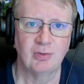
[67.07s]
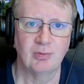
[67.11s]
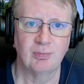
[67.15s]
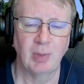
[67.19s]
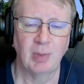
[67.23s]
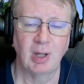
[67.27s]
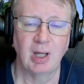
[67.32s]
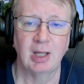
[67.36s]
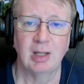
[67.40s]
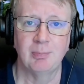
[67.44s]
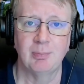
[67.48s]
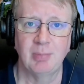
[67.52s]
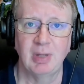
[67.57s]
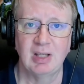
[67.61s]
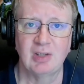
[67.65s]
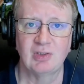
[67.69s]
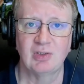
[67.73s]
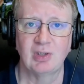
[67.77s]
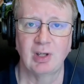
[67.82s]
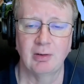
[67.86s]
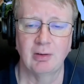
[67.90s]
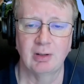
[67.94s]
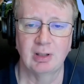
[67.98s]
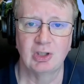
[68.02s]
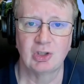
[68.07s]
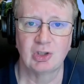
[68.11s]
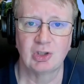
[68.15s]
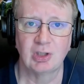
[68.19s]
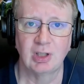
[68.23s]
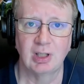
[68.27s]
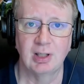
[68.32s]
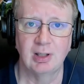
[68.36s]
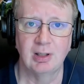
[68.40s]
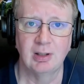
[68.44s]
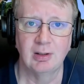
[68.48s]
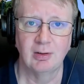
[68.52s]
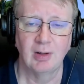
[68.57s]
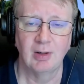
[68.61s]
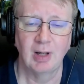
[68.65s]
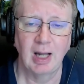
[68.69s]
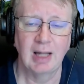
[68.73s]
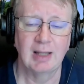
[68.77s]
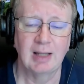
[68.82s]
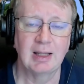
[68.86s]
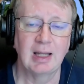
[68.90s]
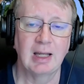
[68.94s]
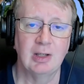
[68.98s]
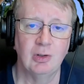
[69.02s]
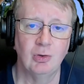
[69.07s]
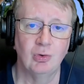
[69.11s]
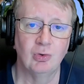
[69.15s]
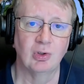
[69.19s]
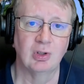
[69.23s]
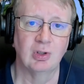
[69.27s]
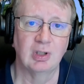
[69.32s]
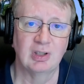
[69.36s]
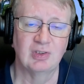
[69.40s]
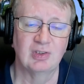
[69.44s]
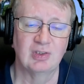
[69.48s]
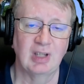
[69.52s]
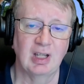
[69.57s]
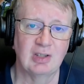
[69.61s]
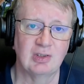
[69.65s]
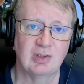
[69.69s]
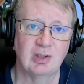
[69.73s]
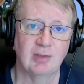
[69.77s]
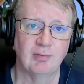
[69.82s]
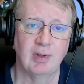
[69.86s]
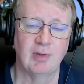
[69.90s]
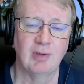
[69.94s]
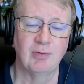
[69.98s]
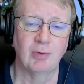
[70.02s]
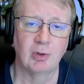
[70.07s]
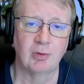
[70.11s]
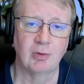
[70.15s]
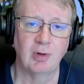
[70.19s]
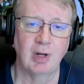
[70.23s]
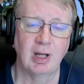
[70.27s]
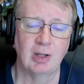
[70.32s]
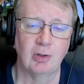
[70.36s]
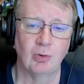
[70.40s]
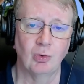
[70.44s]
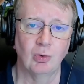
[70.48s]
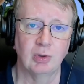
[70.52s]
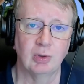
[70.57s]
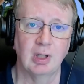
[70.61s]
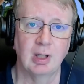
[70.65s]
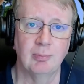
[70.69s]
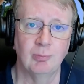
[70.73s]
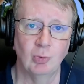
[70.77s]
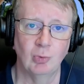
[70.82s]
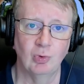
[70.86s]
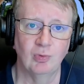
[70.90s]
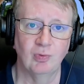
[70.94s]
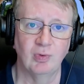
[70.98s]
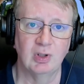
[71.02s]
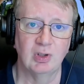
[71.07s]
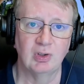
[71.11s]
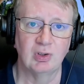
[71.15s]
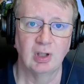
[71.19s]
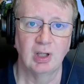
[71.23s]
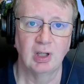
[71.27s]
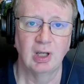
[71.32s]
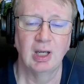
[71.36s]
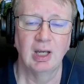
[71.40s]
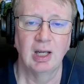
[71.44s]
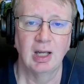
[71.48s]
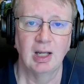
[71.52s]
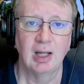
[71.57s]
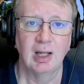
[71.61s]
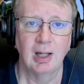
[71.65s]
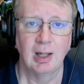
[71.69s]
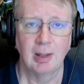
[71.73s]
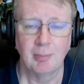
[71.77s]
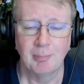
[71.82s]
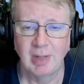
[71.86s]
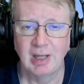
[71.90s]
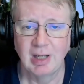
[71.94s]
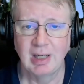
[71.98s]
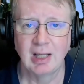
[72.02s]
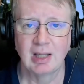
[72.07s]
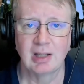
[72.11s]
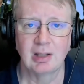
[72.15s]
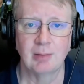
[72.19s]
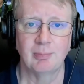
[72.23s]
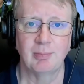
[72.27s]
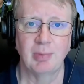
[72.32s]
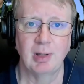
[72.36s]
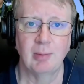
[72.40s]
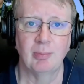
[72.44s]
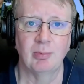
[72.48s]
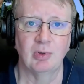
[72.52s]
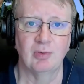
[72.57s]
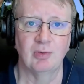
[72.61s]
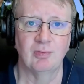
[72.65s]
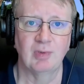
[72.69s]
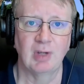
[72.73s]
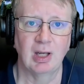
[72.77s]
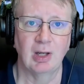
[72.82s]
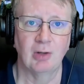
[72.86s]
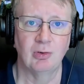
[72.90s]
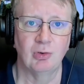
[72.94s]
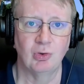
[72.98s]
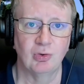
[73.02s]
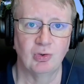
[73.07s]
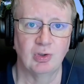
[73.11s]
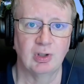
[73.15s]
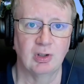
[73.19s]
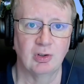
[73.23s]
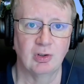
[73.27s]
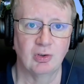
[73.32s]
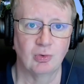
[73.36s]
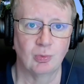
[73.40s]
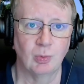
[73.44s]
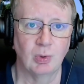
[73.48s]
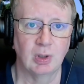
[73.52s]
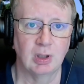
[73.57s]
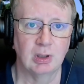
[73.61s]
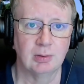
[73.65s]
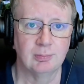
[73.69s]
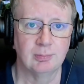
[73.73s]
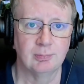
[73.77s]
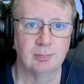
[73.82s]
by Pixar initially, and they use it extensively for creating all their movies. Many other people are now using it as well.